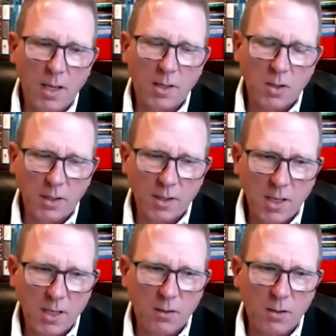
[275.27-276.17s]
So let's
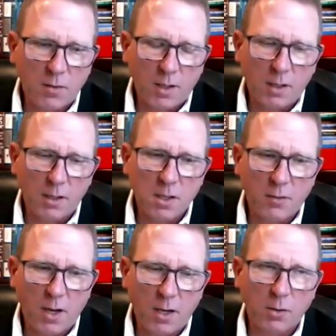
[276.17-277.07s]
say you've got a list of
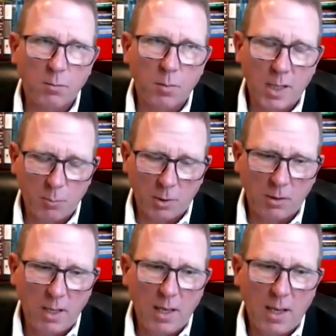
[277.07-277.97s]
100
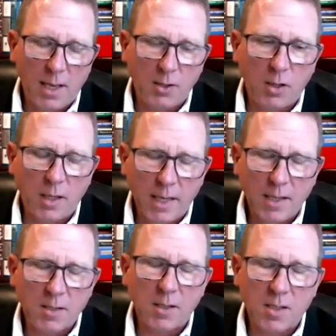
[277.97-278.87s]
people, and you can
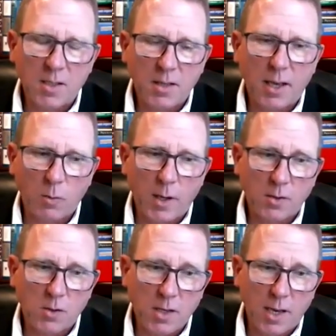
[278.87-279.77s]
easily see that in
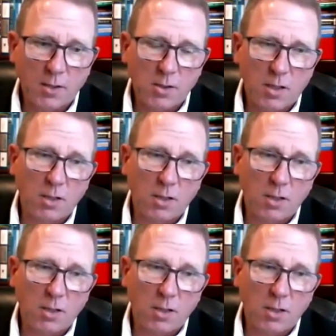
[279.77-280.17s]
Razor's Edge.